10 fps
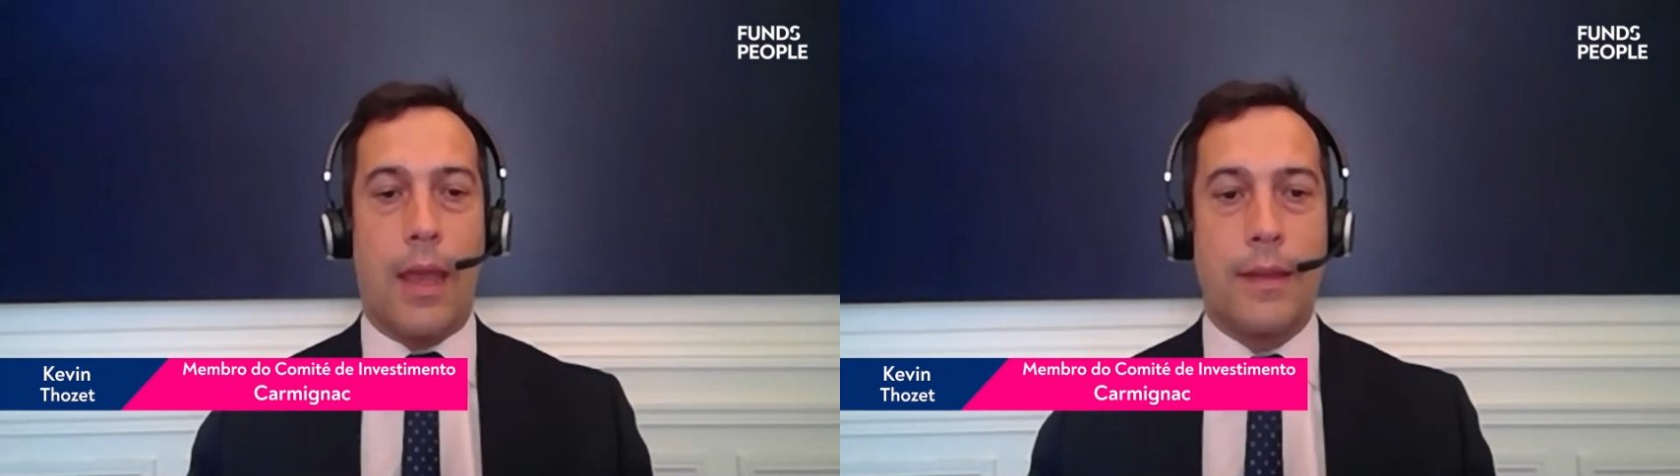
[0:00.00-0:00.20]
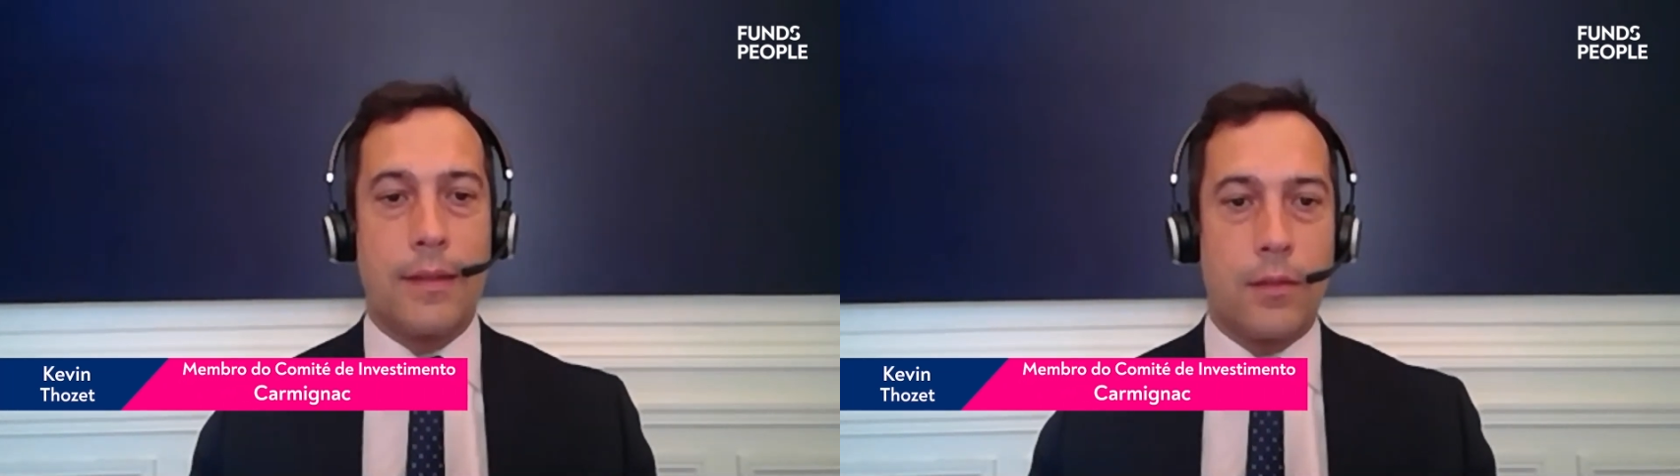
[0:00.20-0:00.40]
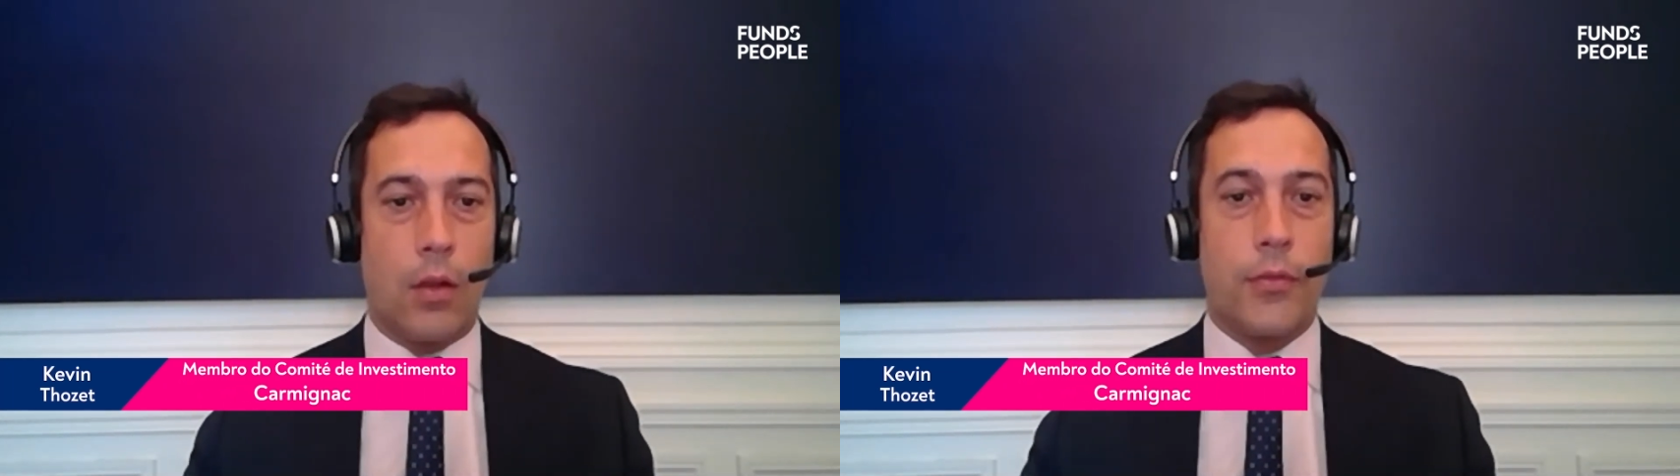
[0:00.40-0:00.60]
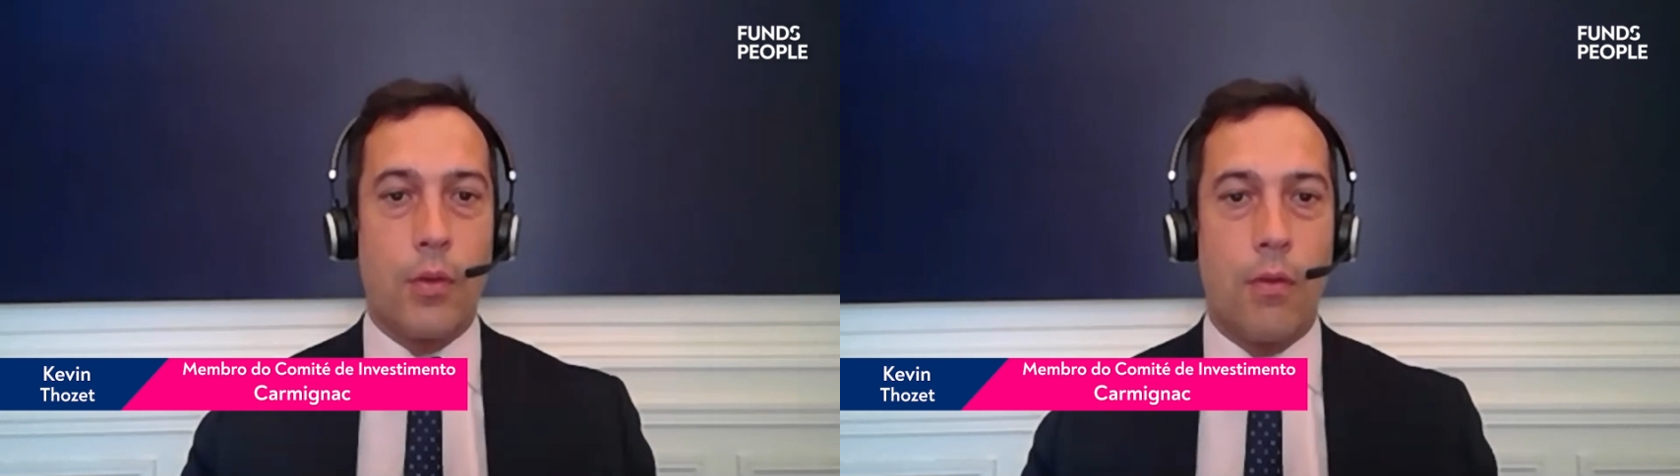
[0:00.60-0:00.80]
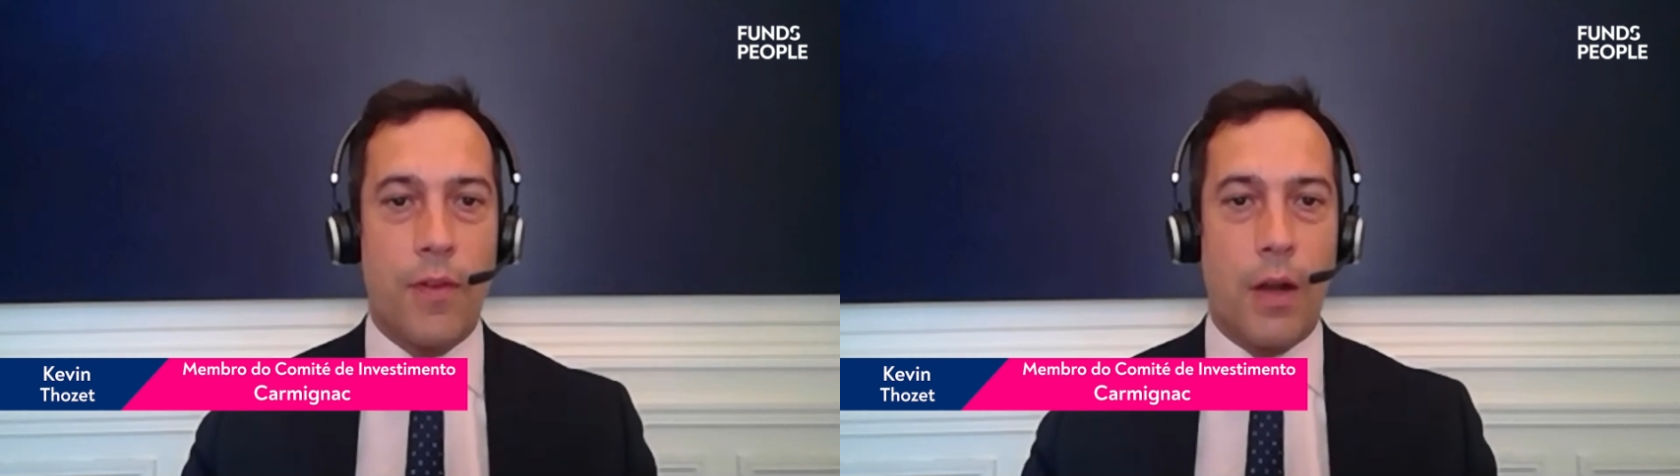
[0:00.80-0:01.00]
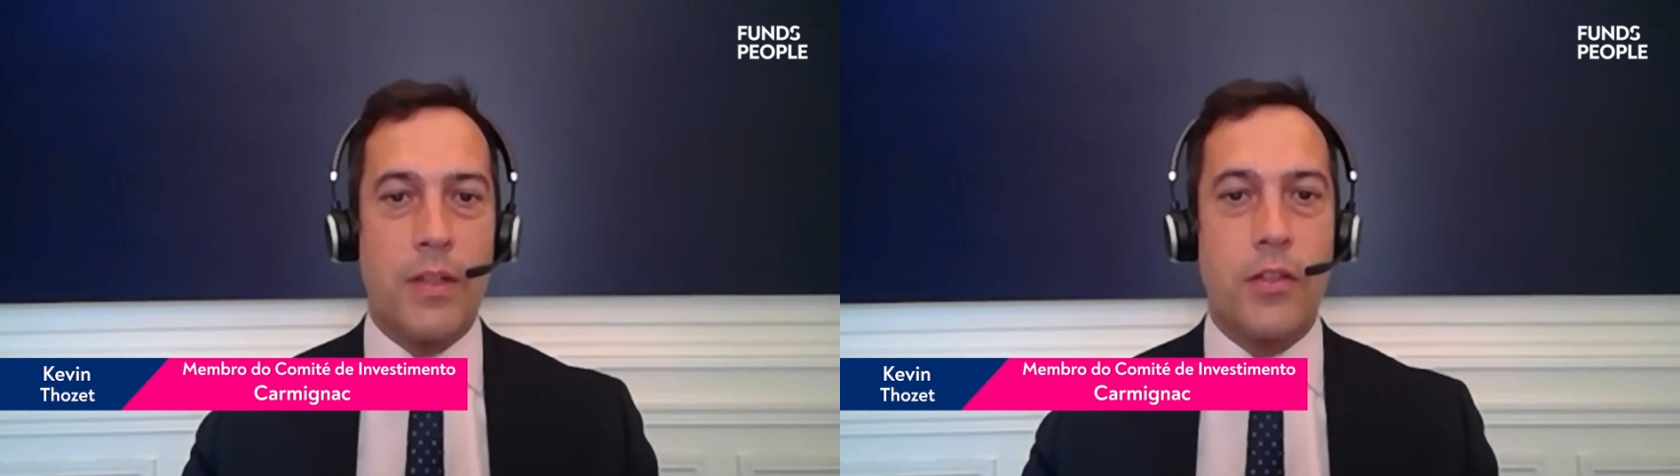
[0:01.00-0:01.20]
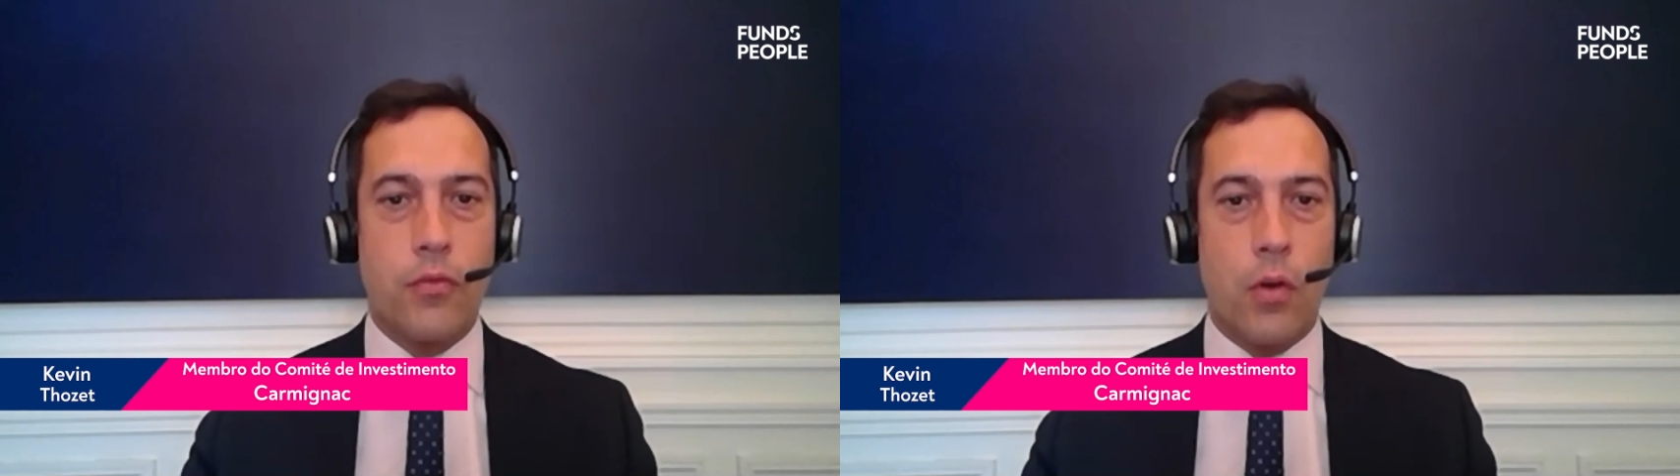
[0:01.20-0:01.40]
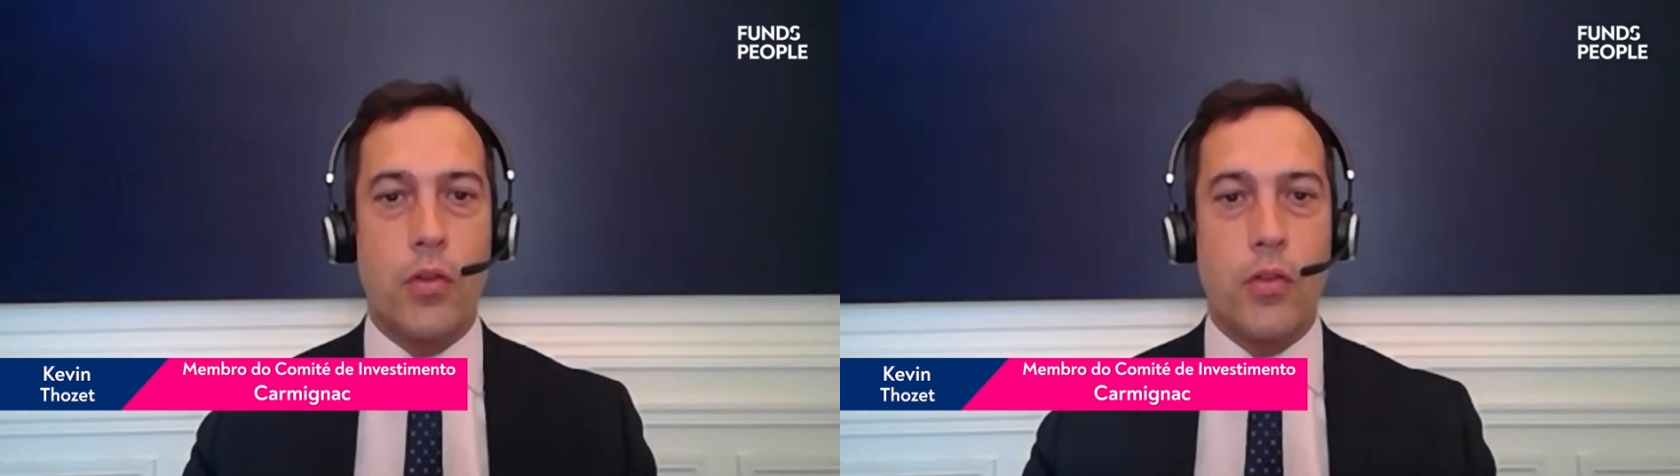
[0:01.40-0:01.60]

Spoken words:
And this is also a very strong